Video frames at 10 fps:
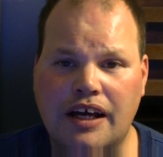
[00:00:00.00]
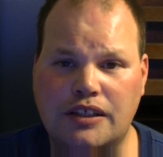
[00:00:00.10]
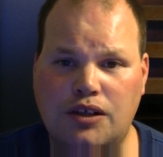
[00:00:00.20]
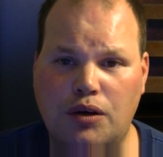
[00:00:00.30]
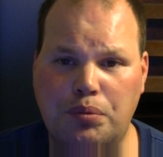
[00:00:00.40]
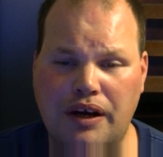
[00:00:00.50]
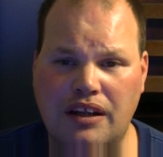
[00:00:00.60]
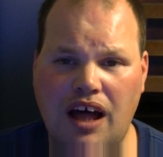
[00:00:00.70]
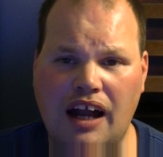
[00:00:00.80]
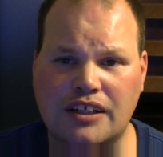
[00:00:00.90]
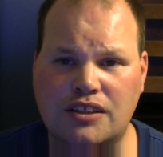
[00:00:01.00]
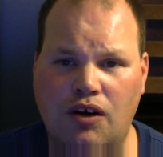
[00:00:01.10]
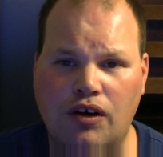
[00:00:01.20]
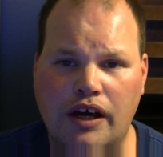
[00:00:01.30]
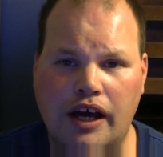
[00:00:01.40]
It's going to bring a lot of
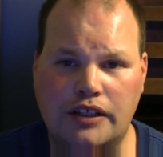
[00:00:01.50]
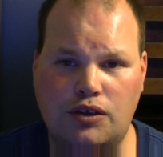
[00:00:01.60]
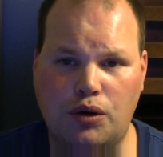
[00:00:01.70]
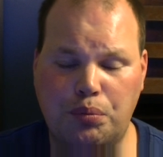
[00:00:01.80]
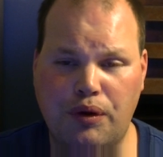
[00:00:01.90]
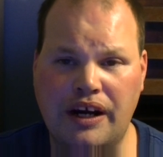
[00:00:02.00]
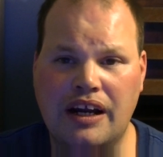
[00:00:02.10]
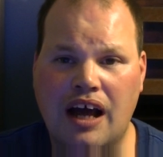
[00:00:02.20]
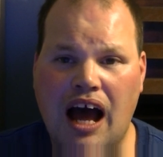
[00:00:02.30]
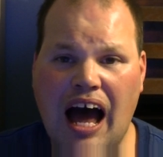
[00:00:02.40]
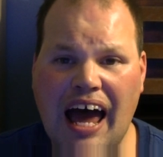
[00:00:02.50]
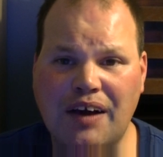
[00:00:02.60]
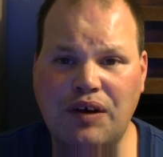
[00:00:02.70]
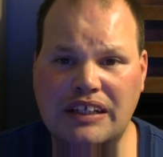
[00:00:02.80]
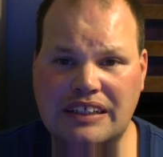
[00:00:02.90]
snow. It's going to bring
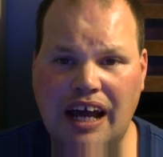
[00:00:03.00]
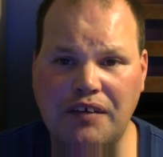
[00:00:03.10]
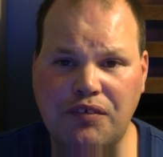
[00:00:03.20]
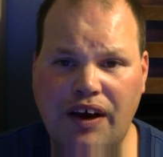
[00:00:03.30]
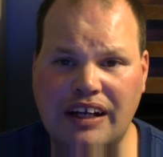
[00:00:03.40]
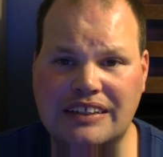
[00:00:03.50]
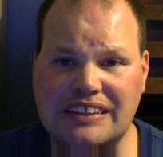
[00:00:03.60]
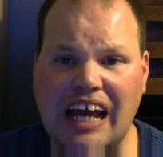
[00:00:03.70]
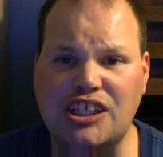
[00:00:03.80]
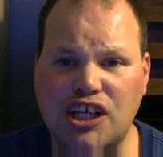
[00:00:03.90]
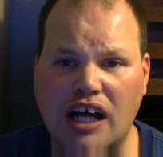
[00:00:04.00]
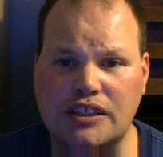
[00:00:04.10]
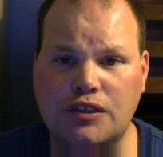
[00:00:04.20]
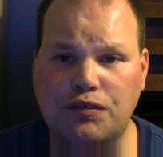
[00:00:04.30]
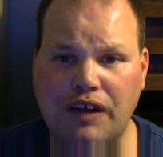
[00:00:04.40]
high winds and heavy rain in St.
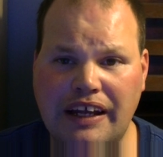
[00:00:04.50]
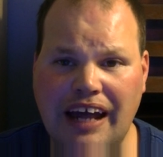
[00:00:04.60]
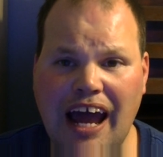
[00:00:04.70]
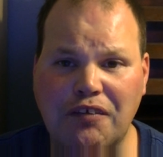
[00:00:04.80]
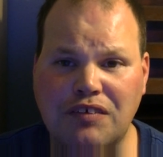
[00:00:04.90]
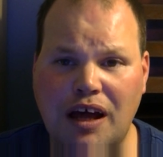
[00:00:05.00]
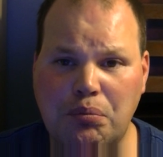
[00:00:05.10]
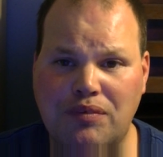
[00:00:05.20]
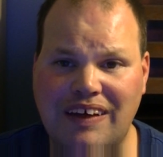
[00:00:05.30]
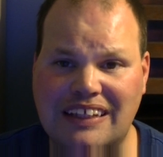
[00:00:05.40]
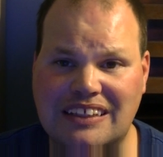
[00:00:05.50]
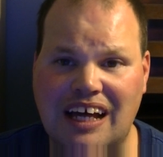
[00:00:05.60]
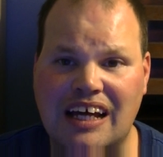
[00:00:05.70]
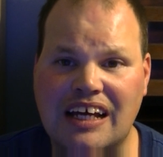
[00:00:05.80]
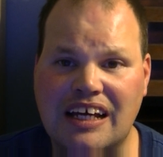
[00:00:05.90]
John's, Newfoundland, and Avalon
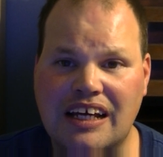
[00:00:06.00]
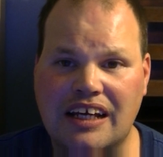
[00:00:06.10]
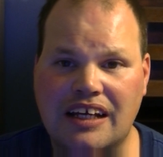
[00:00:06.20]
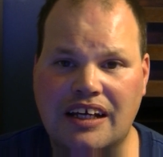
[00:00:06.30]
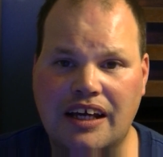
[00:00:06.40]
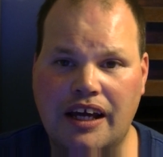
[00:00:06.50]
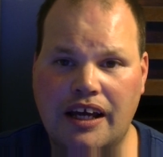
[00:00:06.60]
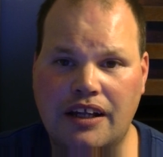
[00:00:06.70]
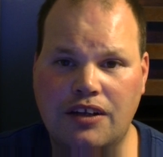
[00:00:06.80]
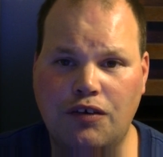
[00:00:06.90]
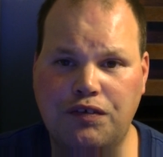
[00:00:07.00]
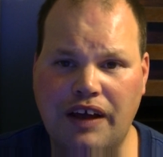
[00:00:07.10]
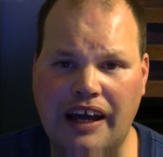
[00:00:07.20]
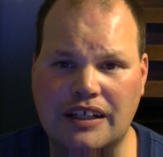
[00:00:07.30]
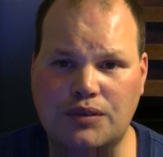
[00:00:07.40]
Peninsula.
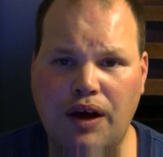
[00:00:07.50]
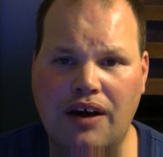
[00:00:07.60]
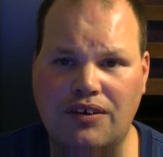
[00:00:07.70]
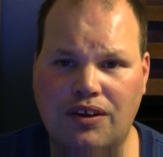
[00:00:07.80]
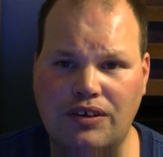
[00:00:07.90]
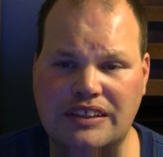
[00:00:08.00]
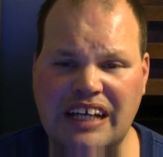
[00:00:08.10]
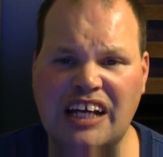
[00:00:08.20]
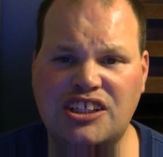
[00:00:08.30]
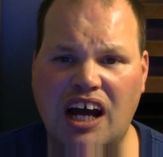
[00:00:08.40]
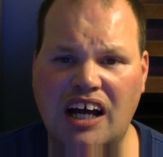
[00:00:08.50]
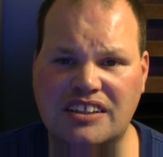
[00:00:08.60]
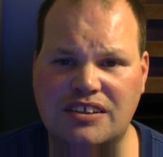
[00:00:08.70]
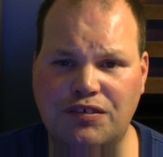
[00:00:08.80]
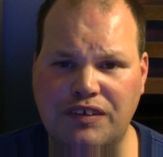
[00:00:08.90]
Newfoundland as well, including St.
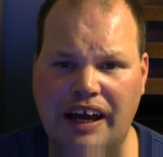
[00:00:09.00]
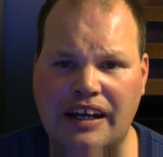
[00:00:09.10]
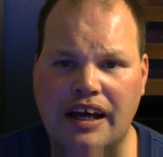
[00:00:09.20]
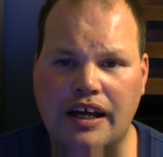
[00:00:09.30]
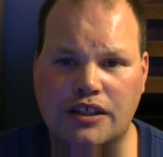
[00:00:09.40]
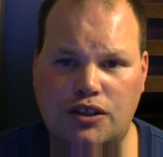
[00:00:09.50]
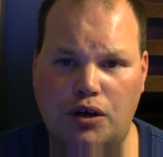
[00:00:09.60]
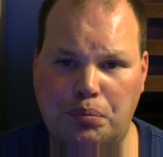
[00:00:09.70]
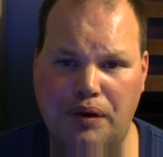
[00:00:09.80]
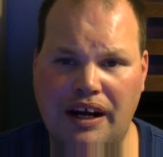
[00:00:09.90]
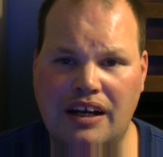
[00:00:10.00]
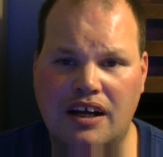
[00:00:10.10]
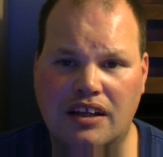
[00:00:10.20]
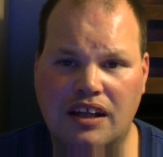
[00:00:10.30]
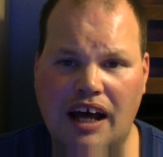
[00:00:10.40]
John's, Newfoundland. It's going to bring
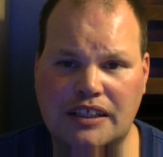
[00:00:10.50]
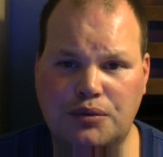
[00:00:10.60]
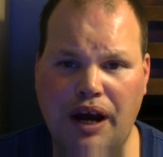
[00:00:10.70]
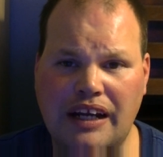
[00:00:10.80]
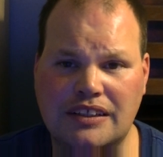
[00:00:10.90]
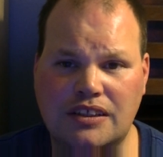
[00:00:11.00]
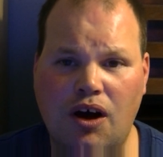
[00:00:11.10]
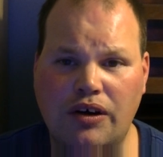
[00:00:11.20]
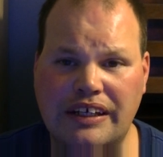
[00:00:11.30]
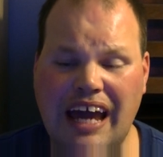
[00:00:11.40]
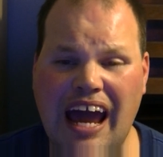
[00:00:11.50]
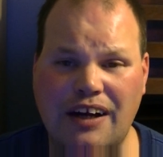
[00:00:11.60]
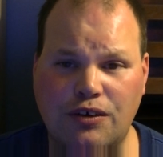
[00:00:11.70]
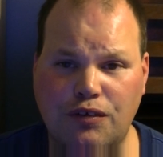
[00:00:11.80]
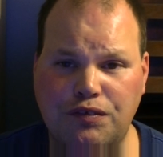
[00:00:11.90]
lots of rain and snow in
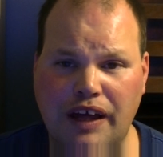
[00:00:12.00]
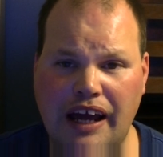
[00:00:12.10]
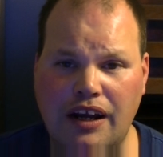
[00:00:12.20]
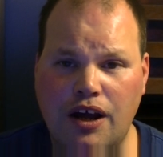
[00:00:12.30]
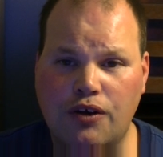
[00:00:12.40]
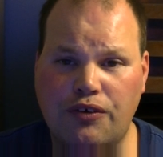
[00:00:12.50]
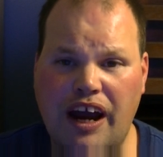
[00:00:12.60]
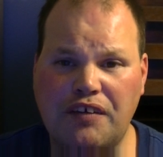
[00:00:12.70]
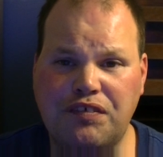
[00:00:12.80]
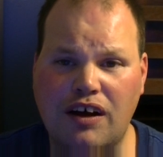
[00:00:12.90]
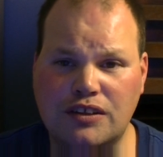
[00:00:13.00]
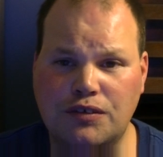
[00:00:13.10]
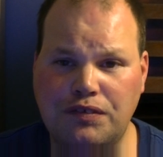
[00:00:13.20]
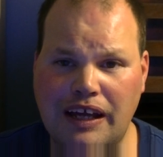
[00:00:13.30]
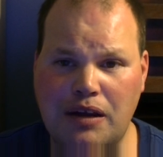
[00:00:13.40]
Gander, Newfoundland, Grand Falls,
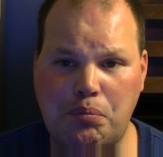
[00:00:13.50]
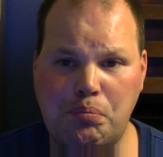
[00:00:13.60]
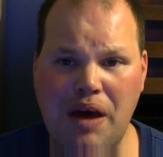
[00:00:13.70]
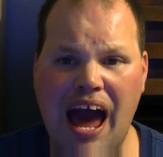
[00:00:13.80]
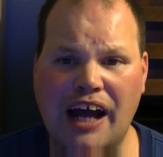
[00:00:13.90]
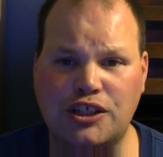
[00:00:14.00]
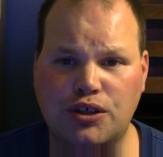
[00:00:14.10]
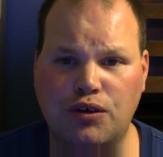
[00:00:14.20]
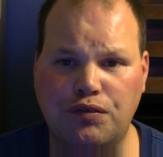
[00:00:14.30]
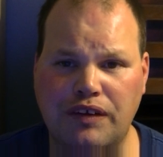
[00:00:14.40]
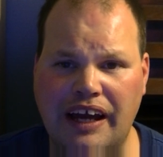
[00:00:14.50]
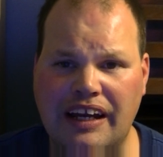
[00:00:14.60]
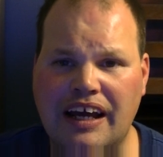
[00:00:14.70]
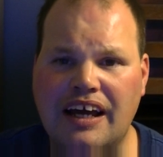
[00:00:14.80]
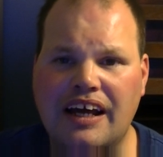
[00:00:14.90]
Newfoundland, Badger,
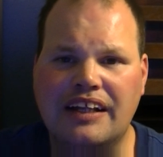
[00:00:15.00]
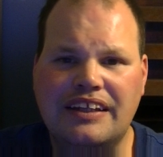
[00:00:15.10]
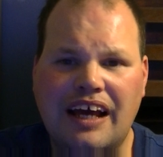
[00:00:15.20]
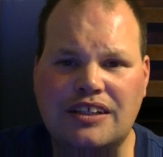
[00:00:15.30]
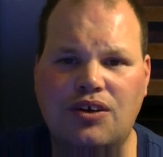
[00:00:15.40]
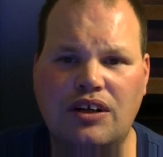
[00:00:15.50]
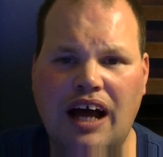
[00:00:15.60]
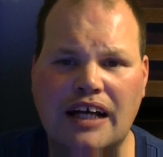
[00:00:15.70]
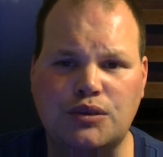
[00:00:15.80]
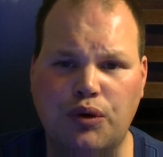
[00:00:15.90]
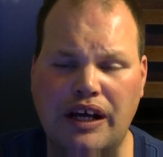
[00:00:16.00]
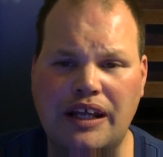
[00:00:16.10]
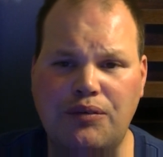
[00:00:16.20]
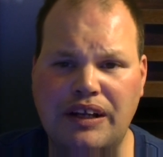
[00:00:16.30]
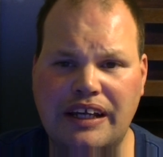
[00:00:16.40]
Newfoundland. That's going to cause
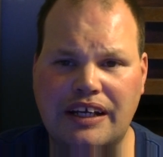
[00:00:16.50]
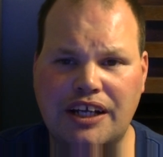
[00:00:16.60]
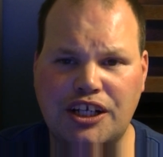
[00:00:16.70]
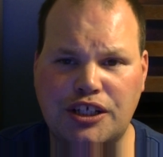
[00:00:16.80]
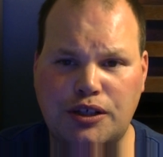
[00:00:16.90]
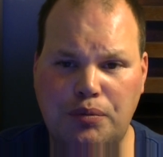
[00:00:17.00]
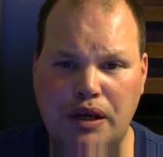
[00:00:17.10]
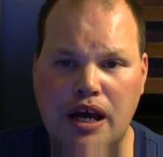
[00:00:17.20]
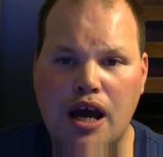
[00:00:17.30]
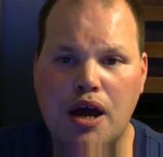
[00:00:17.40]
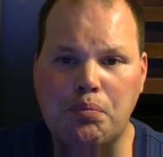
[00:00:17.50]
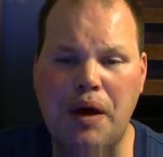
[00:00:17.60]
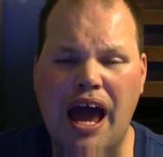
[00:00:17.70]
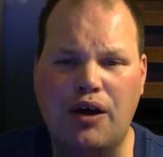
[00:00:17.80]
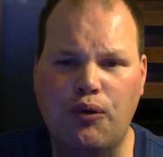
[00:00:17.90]
really windy conditions. There'll be
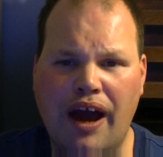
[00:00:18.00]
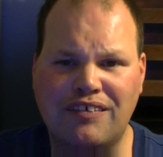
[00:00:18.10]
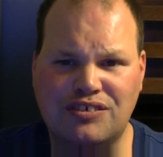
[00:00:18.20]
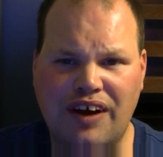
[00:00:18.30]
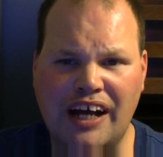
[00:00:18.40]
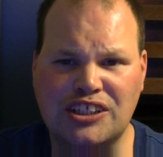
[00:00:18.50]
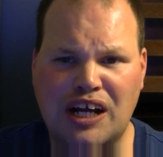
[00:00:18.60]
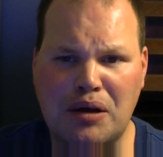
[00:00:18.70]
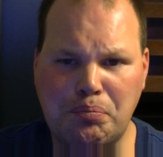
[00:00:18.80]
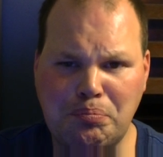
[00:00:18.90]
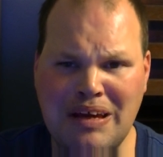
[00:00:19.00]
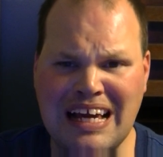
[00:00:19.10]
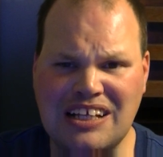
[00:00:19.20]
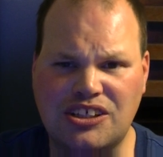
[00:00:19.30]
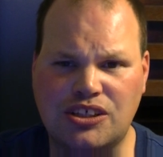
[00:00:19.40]
big waves crashing on
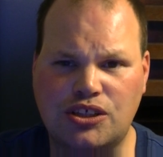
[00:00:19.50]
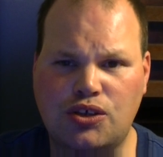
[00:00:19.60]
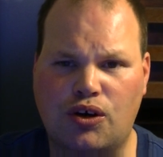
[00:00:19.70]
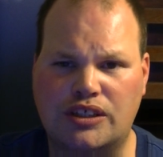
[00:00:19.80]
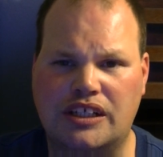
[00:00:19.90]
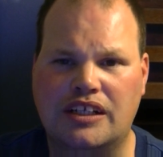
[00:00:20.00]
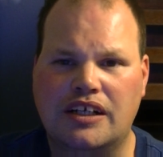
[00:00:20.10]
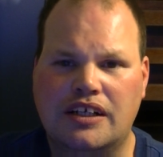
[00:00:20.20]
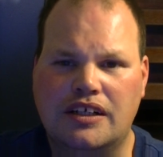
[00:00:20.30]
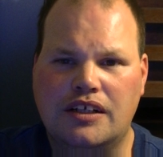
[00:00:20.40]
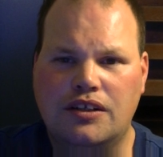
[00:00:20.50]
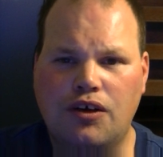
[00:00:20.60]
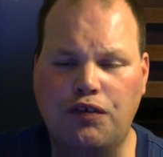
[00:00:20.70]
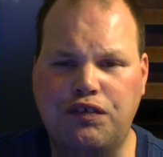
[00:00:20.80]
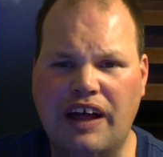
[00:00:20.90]
inches of shores in
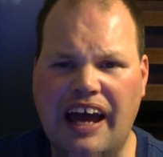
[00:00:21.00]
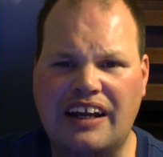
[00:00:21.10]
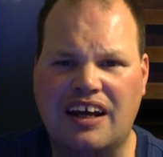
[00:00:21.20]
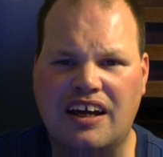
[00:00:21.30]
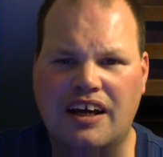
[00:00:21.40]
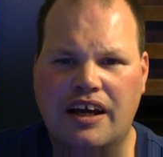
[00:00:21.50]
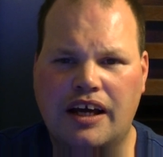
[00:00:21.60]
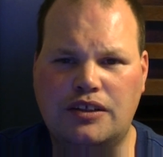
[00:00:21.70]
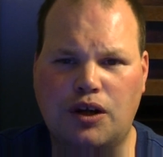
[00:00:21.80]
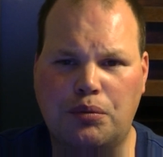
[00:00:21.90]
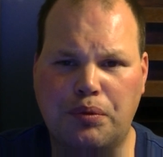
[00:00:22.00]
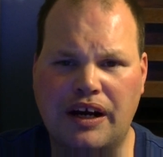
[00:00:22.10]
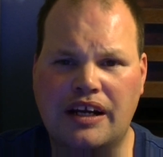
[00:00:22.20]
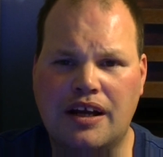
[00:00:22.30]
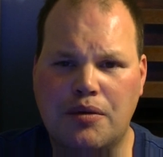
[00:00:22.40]
Newfoundland. It's going to
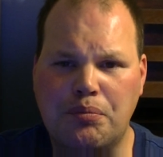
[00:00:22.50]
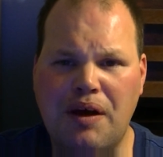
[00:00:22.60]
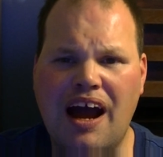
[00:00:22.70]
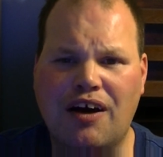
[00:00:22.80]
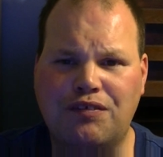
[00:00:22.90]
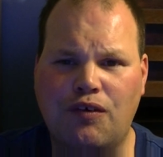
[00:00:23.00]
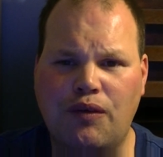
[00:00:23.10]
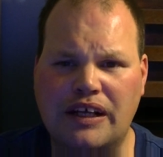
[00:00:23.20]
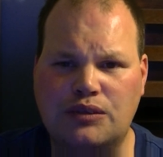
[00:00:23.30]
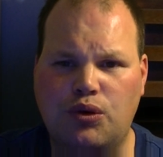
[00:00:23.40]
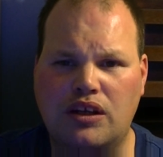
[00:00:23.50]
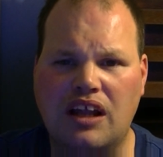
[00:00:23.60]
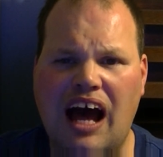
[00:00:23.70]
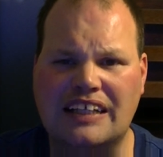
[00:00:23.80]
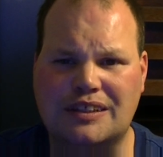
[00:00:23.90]
bring powerful winds with
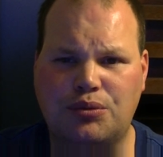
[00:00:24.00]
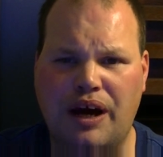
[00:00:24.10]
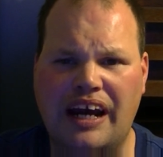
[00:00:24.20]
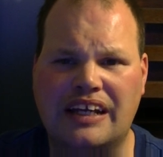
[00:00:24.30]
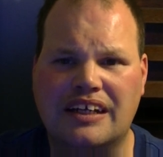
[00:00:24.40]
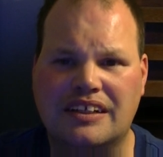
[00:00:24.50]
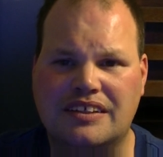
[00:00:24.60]
lots of rain.